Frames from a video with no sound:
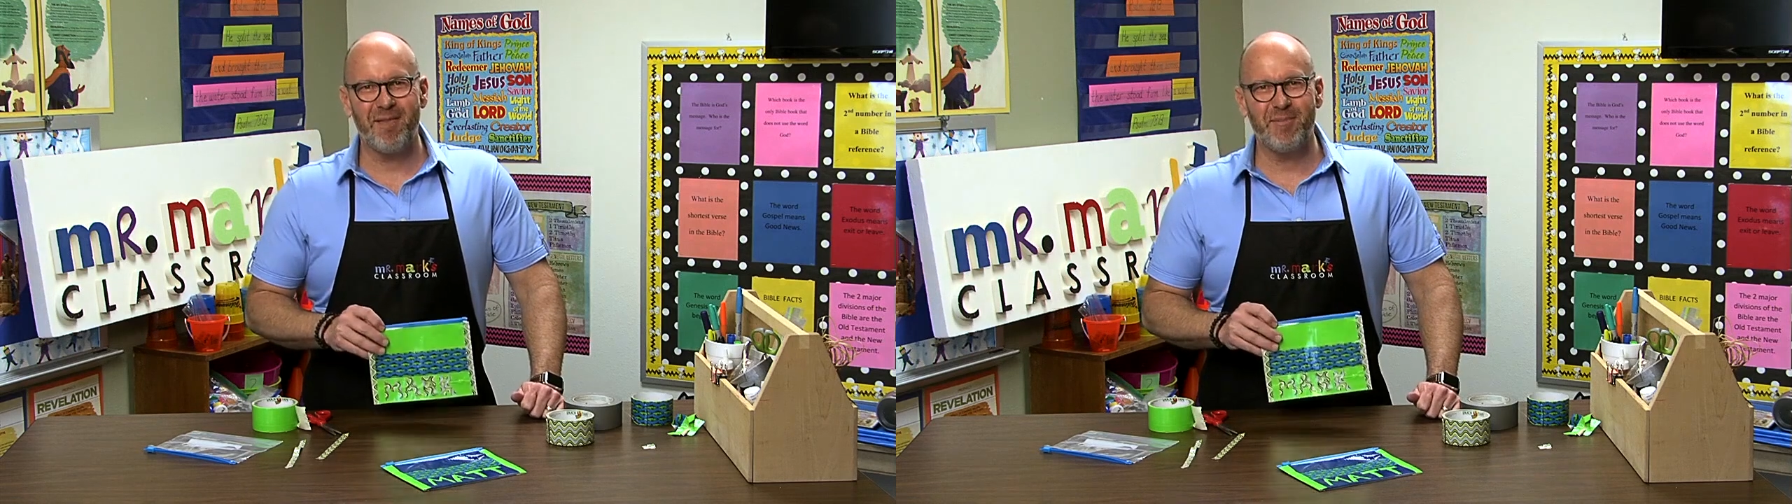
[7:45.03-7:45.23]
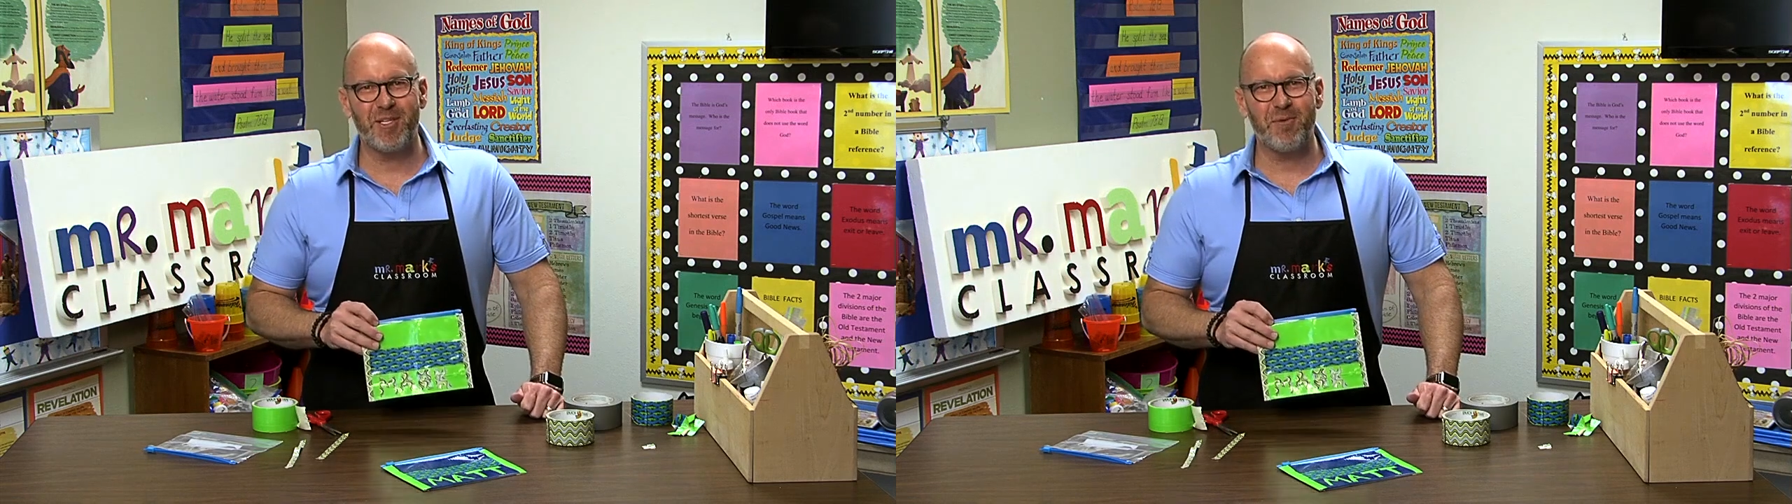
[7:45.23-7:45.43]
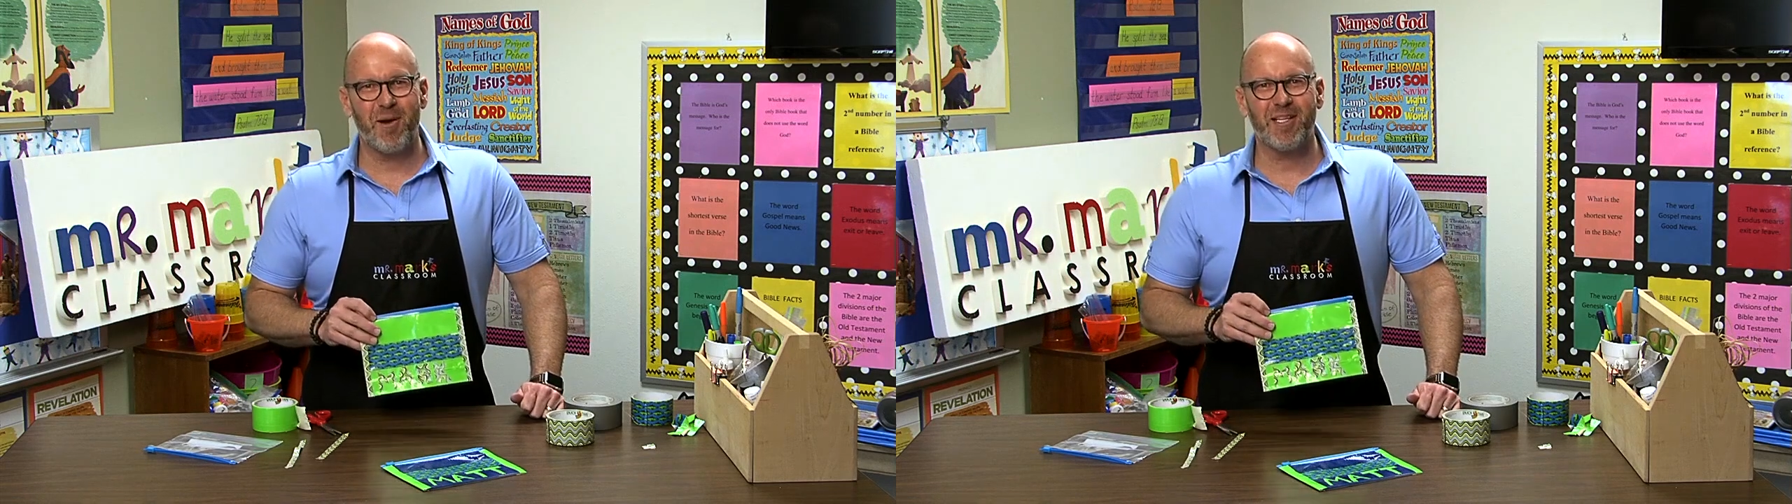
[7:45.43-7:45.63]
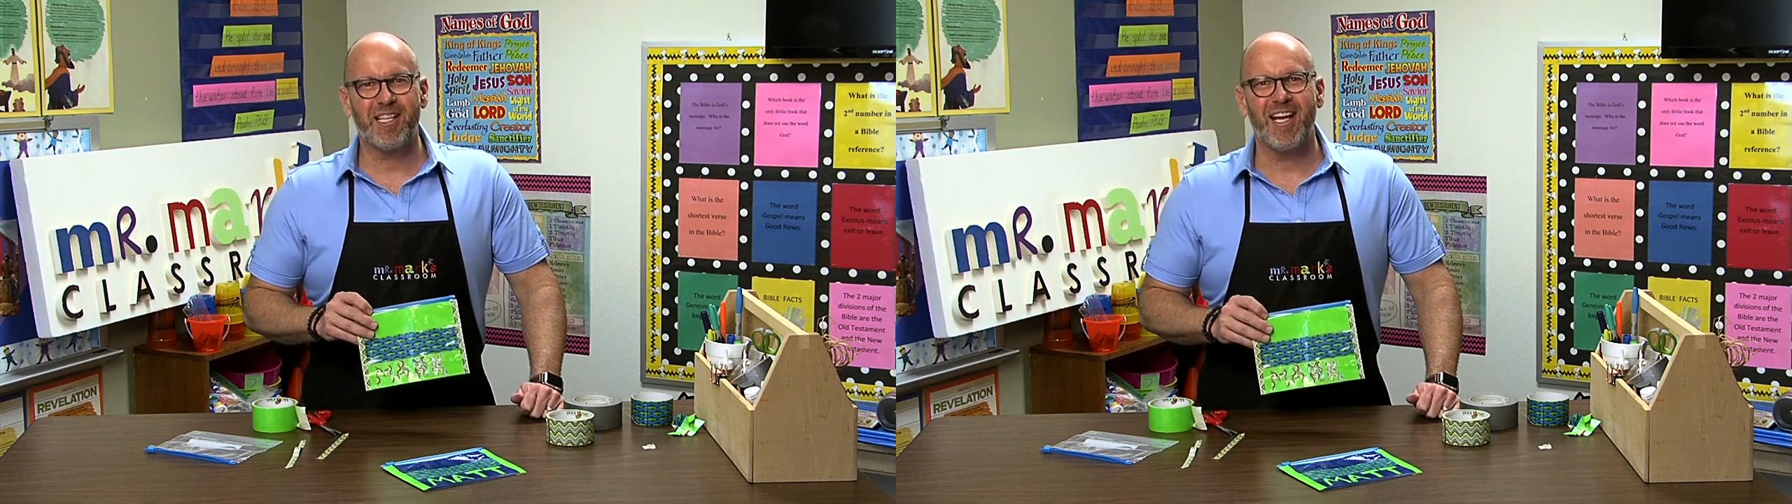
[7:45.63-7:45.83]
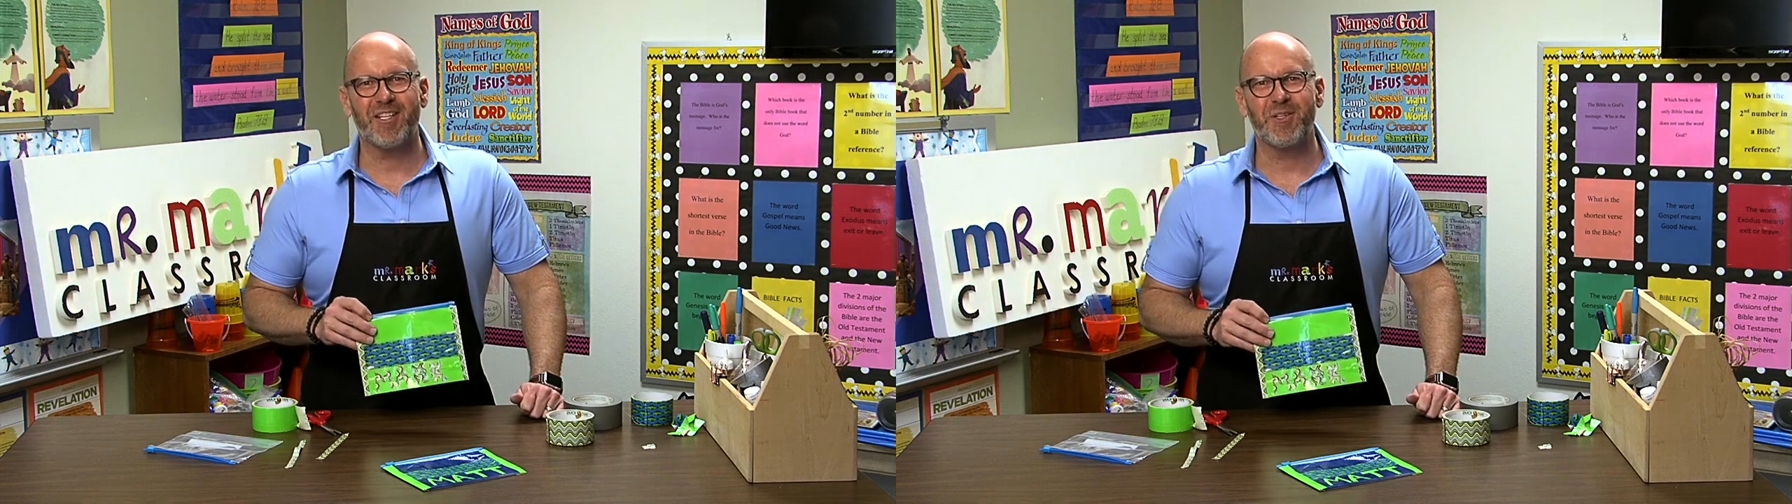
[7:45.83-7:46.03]

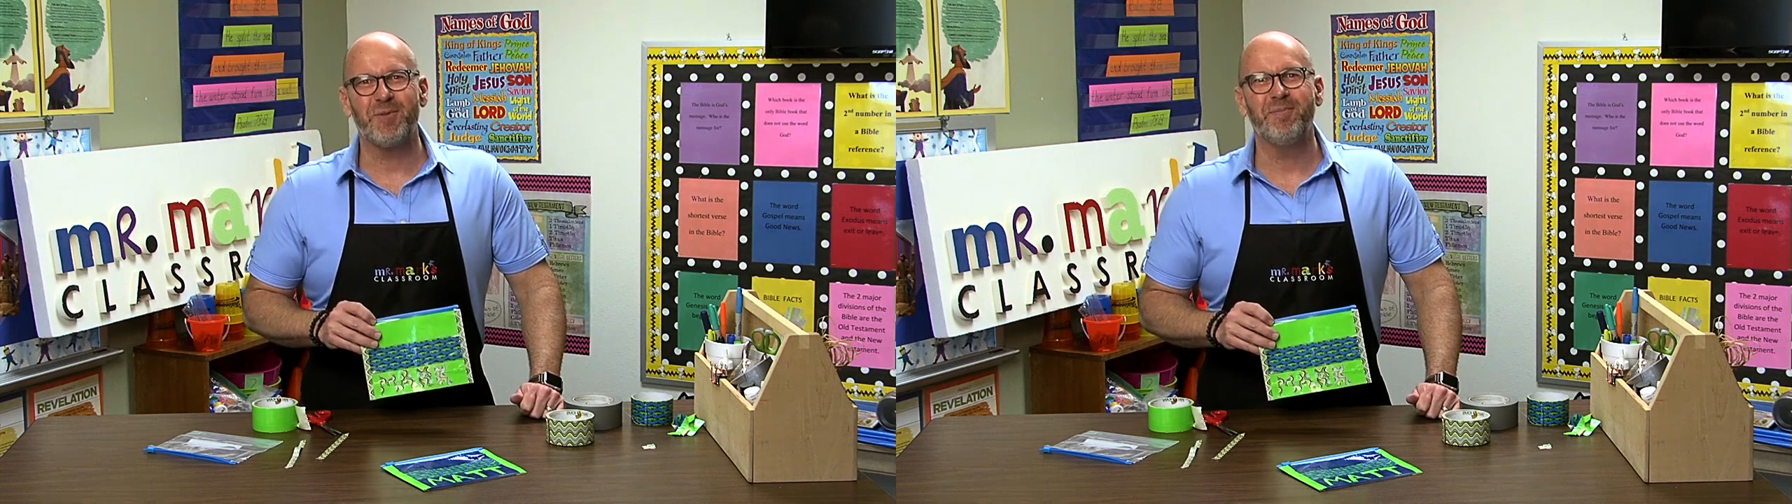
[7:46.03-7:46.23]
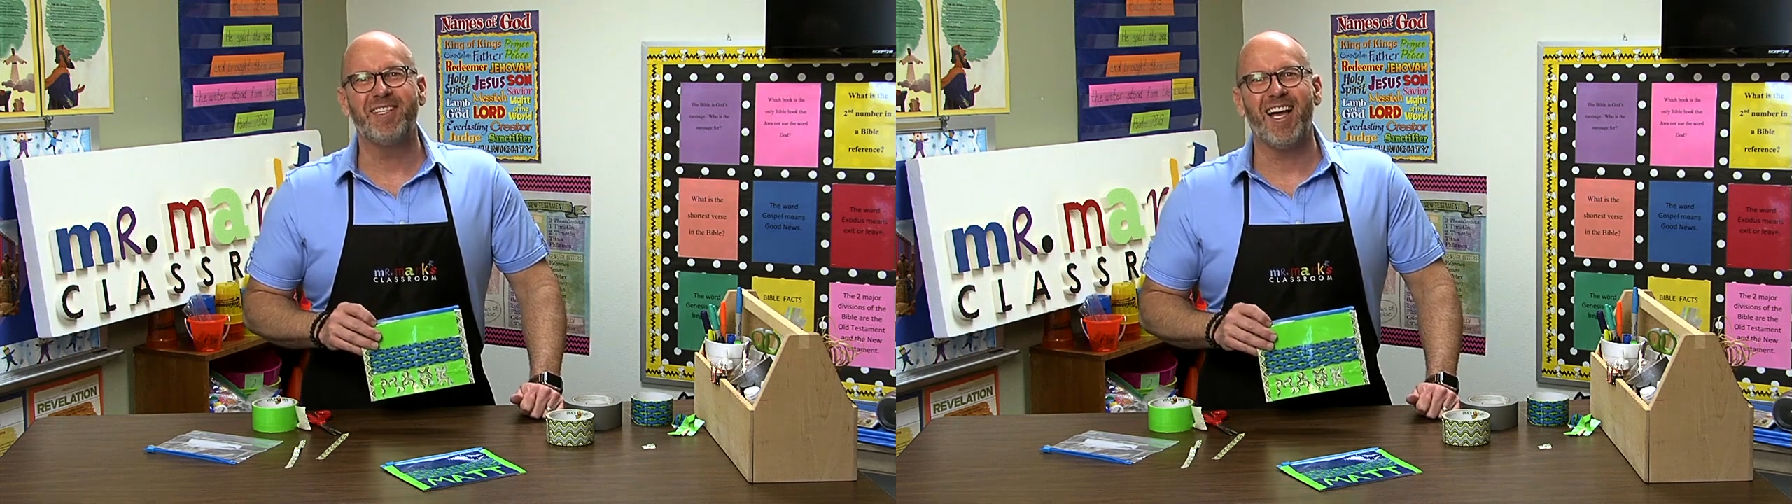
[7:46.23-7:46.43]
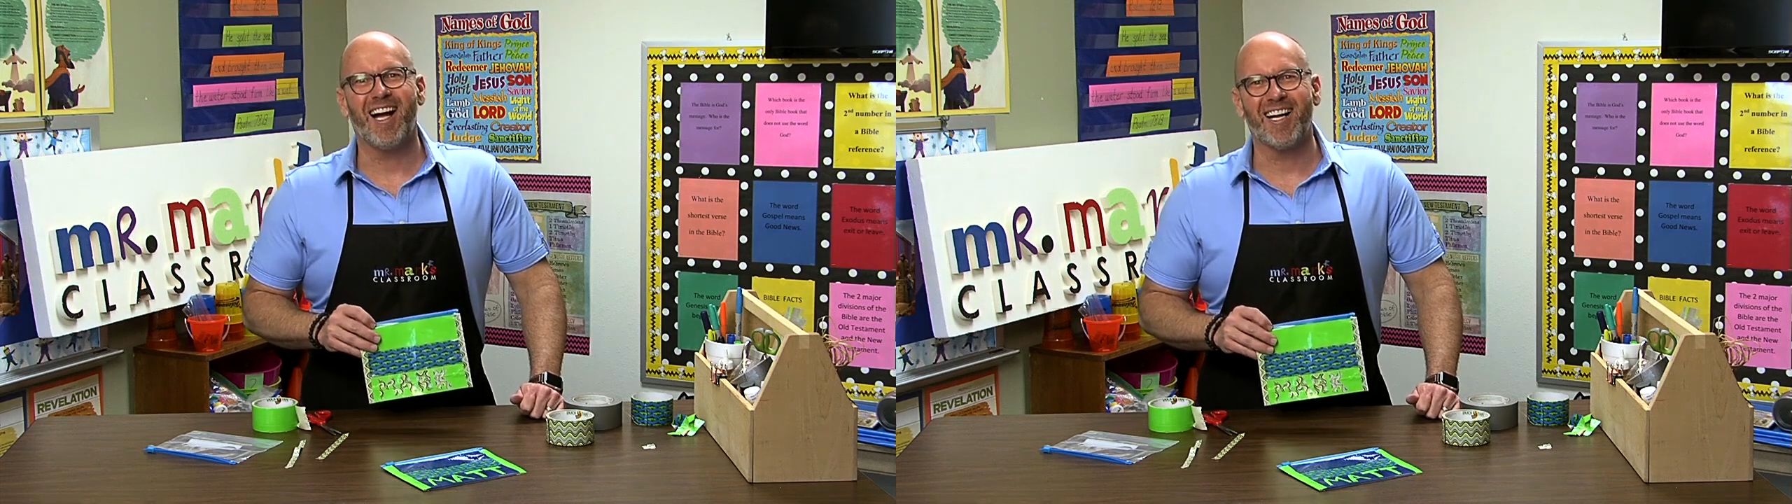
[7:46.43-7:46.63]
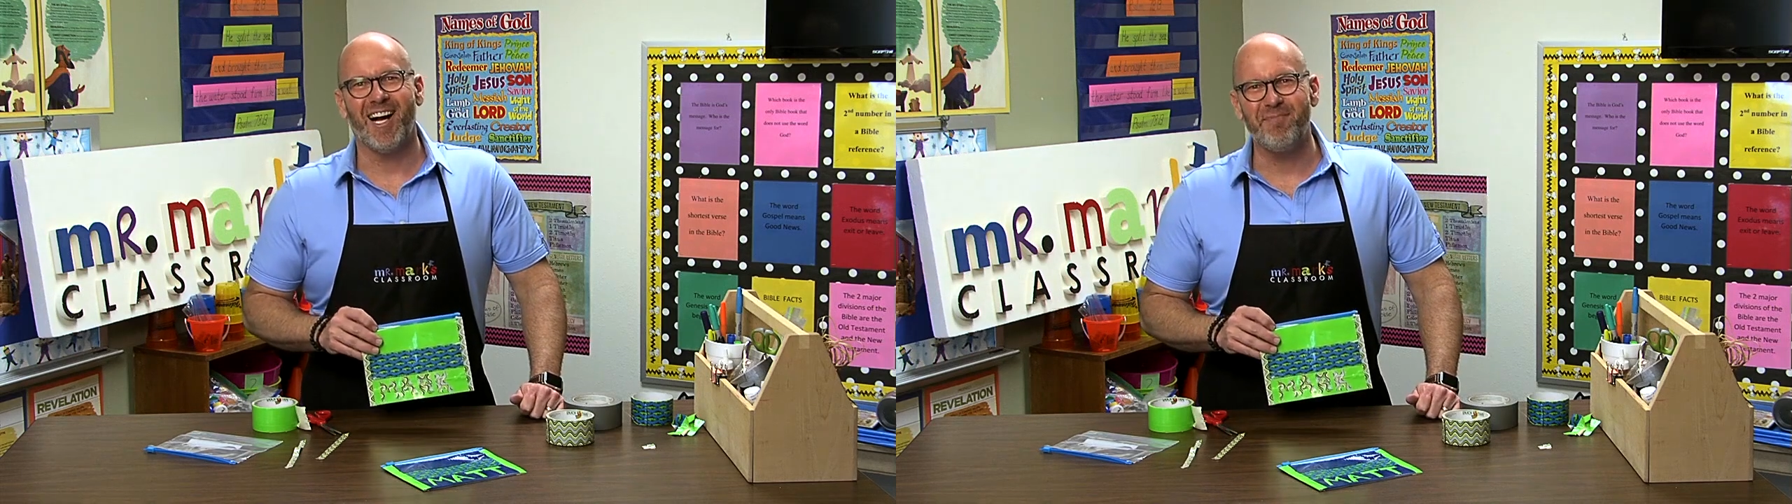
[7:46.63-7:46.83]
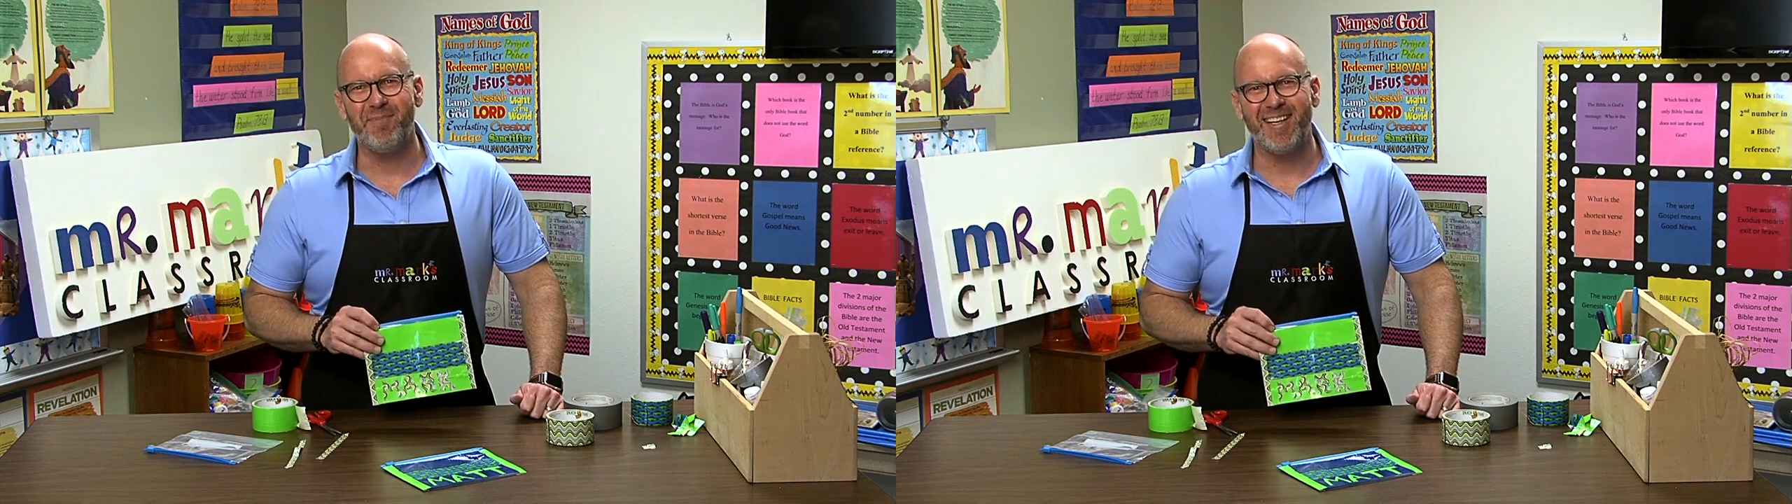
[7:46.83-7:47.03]

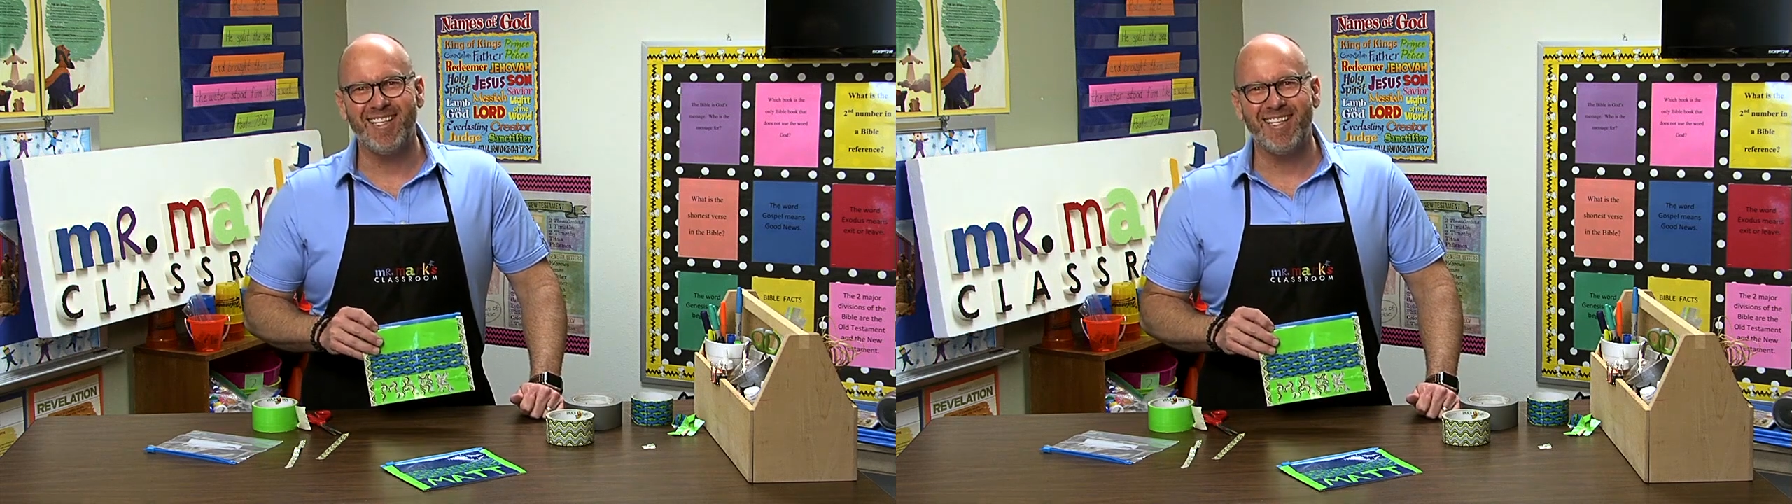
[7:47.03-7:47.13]
MrMarksClassroom.com.